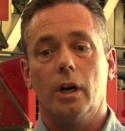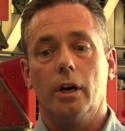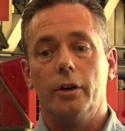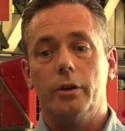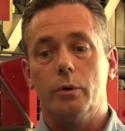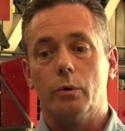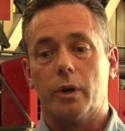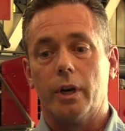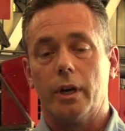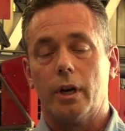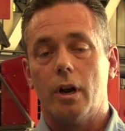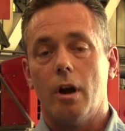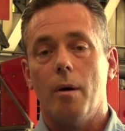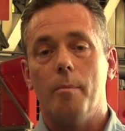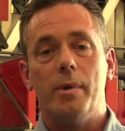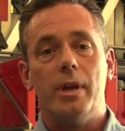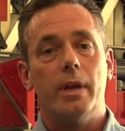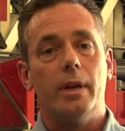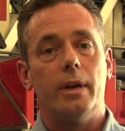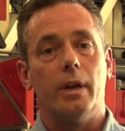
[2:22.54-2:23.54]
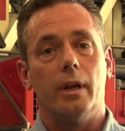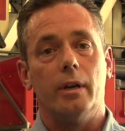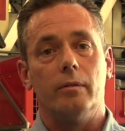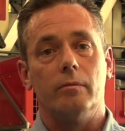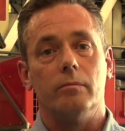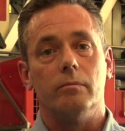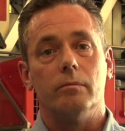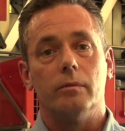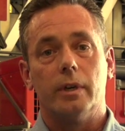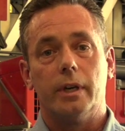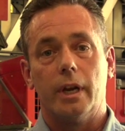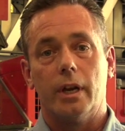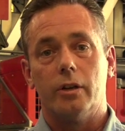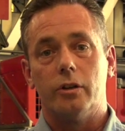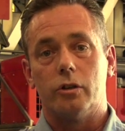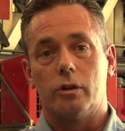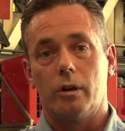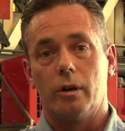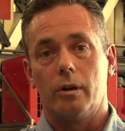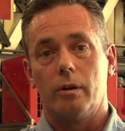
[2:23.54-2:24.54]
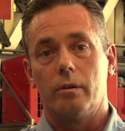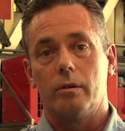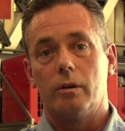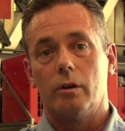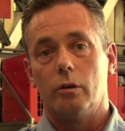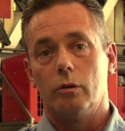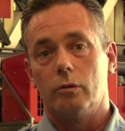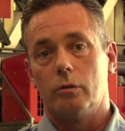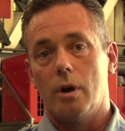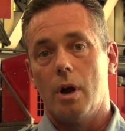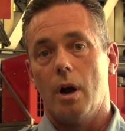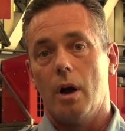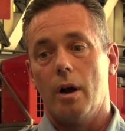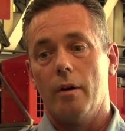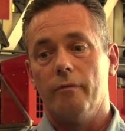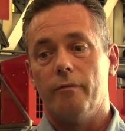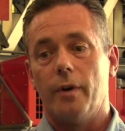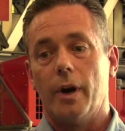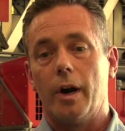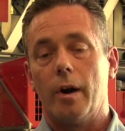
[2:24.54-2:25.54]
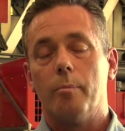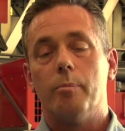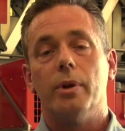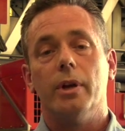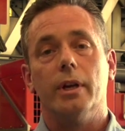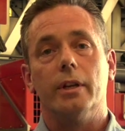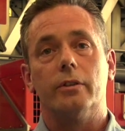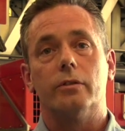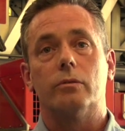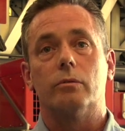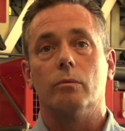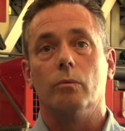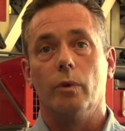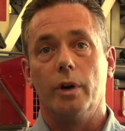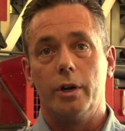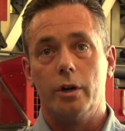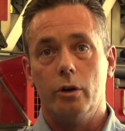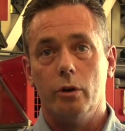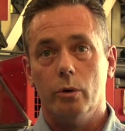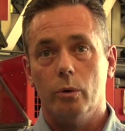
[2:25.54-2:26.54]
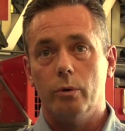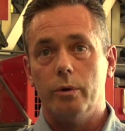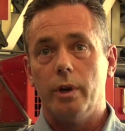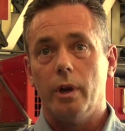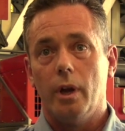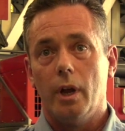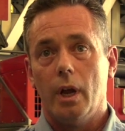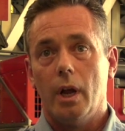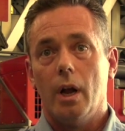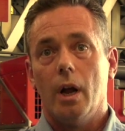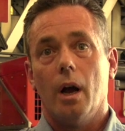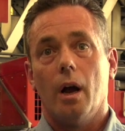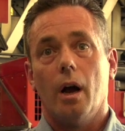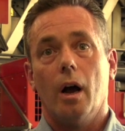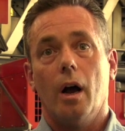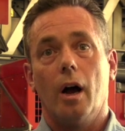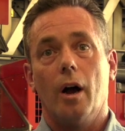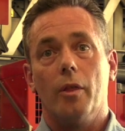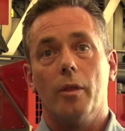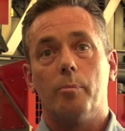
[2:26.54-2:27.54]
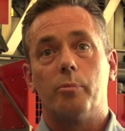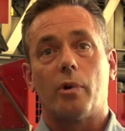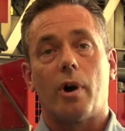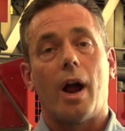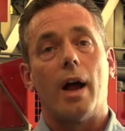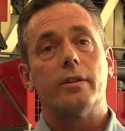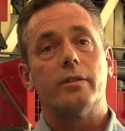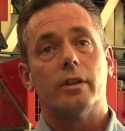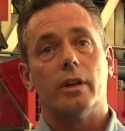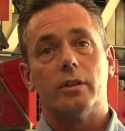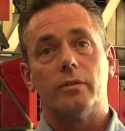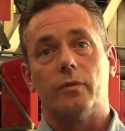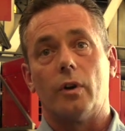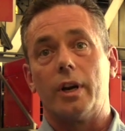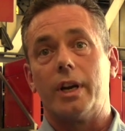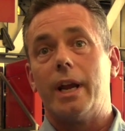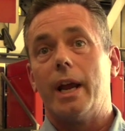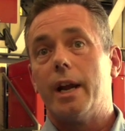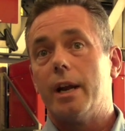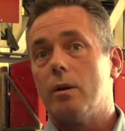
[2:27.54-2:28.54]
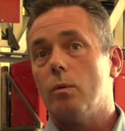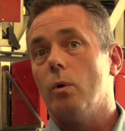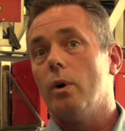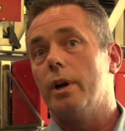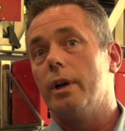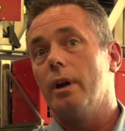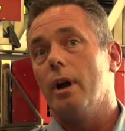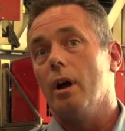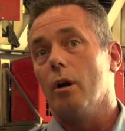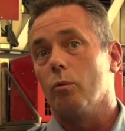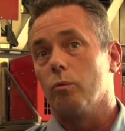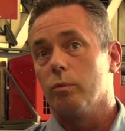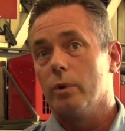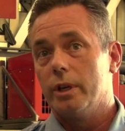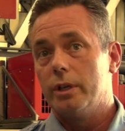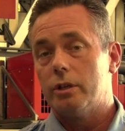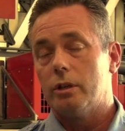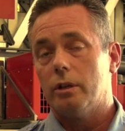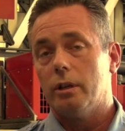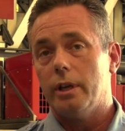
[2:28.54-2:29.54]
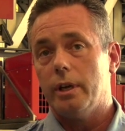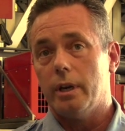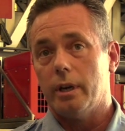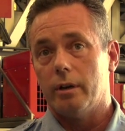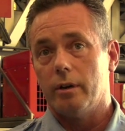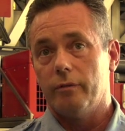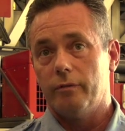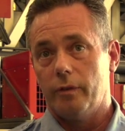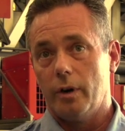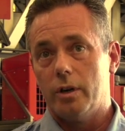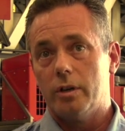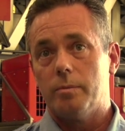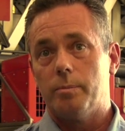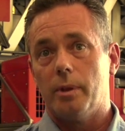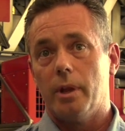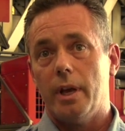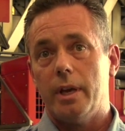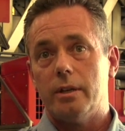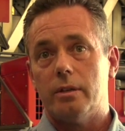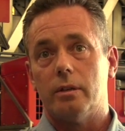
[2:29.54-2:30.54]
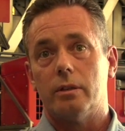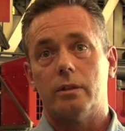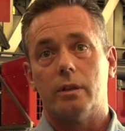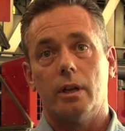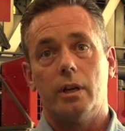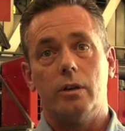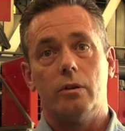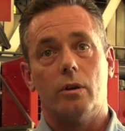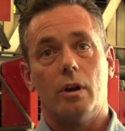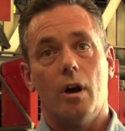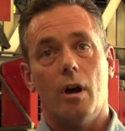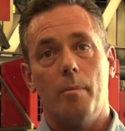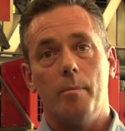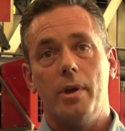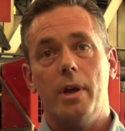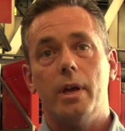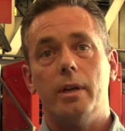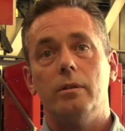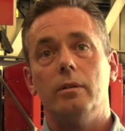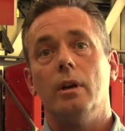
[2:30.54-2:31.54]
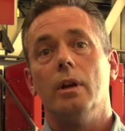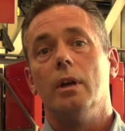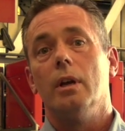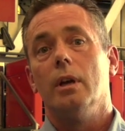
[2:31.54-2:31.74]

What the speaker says: you can come in and get your fire pits renewed. The process for getting one originally in the first place is that you come in,